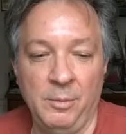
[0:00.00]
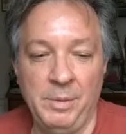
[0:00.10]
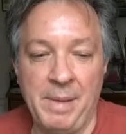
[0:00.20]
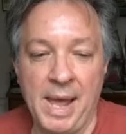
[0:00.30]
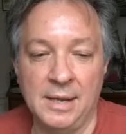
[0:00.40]
We'll
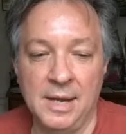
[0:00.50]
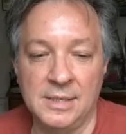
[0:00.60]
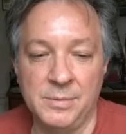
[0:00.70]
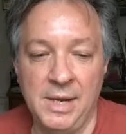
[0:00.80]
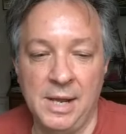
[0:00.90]
be back
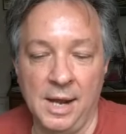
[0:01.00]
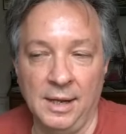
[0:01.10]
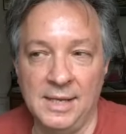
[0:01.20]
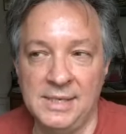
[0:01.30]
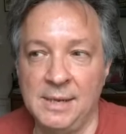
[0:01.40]
next week
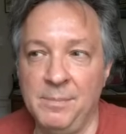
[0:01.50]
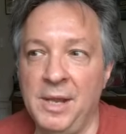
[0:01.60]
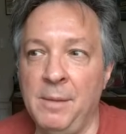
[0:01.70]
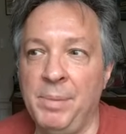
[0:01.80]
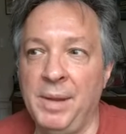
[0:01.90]
unless
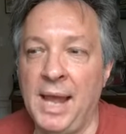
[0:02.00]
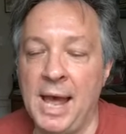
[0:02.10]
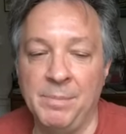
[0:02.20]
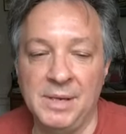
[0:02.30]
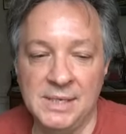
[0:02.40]
something big
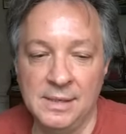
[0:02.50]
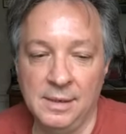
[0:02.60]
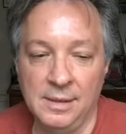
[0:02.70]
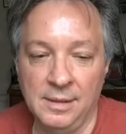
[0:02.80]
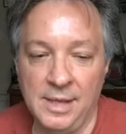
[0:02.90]
happens.
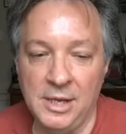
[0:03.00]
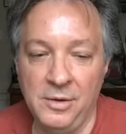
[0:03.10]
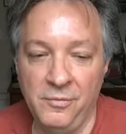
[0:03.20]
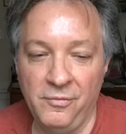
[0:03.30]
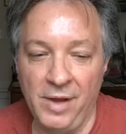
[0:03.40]
Thank
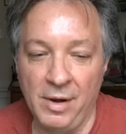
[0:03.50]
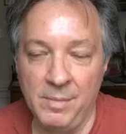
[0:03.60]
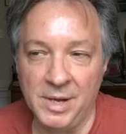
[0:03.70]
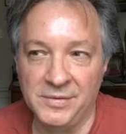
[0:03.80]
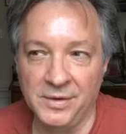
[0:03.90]
you very
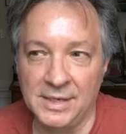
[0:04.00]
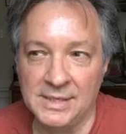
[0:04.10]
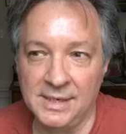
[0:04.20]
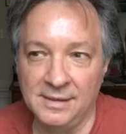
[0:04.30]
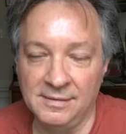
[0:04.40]
much for
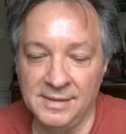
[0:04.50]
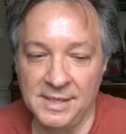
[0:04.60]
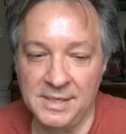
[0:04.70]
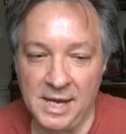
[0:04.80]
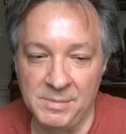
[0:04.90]
listening to
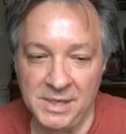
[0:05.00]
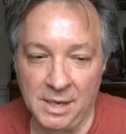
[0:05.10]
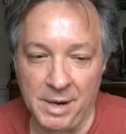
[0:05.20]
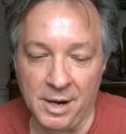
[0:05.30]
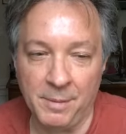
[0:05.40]
the DMZ
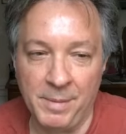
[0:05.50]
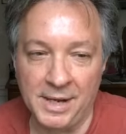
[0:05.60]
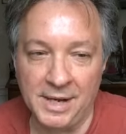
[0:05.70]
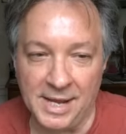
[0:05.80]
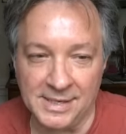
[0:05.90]
America
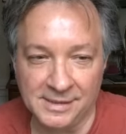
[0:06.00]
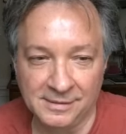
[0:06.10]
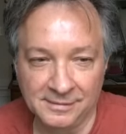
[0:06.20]
podcast.